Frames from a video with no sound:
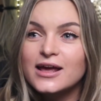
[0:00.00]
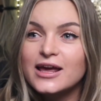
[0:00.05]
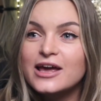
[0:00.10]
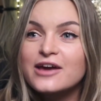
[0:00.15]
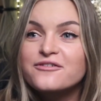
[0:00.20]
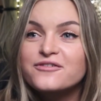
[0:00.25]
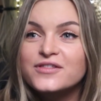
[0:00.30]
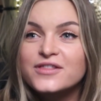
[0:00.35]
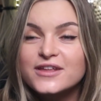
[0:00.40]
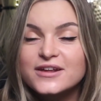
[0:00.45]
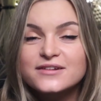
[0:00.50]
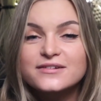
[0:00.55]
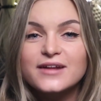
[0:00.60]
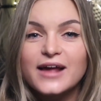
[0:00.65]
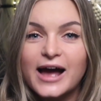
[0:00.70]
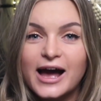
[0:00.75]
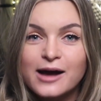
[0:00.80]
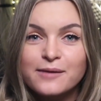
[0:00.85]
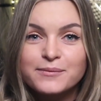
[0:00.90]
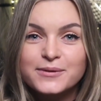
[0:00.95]
If this
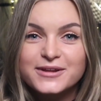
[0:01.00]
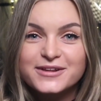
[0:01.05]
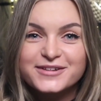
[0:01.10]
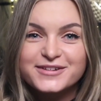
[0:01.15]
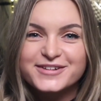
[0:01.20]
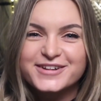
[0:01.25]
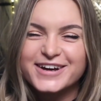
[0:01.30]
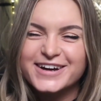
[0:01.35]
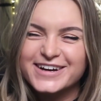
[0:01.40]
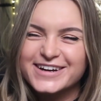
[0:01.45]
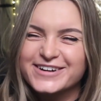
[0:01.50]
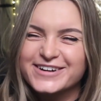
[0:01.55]
happens